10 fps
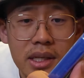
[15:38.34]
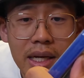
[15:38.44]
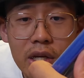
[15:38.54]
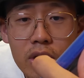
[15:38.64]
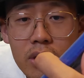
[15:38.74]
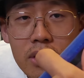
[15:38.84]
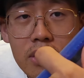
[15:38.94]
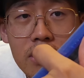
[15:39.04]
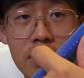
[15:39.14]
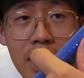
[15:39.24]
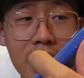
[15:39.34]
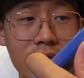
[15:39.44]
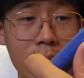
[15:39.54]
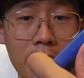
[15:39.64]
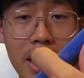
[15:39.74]
like not
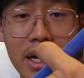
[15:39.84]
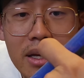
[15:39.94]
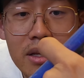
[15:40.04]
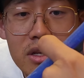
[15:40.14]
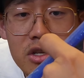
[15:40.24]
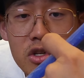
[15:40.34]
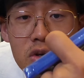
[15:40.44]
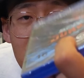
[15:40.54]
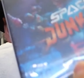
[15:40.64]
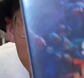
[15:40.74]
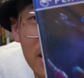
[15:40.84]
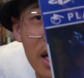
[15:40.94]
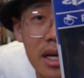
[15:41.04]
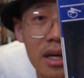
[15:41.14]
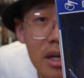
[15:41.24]
even PEGI. This is USK.